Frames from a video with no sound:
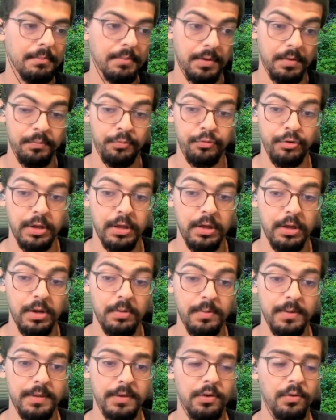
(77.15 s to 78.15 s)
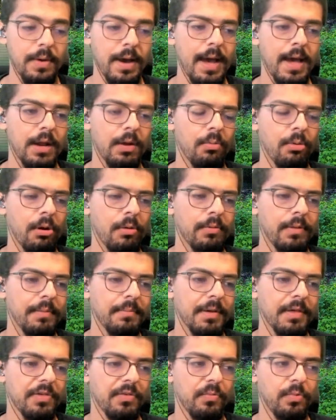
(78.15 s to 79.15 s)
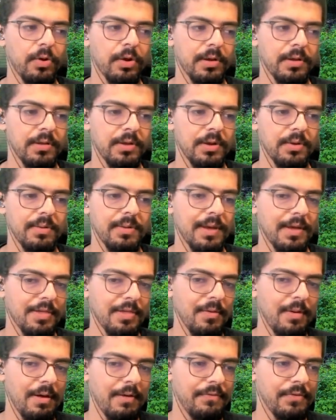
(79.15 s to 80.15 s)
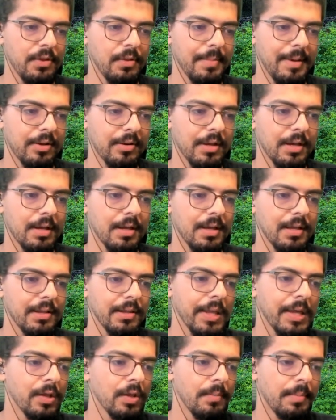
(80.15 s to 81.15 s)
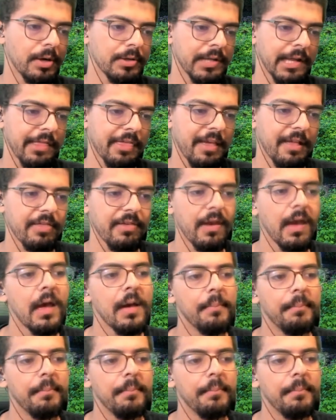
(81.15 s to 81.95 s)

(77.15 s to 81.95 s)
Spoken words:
They're pretty good at what they do. I had to work with them because of work. You know, you guys know how I feel about illegal apartheid states.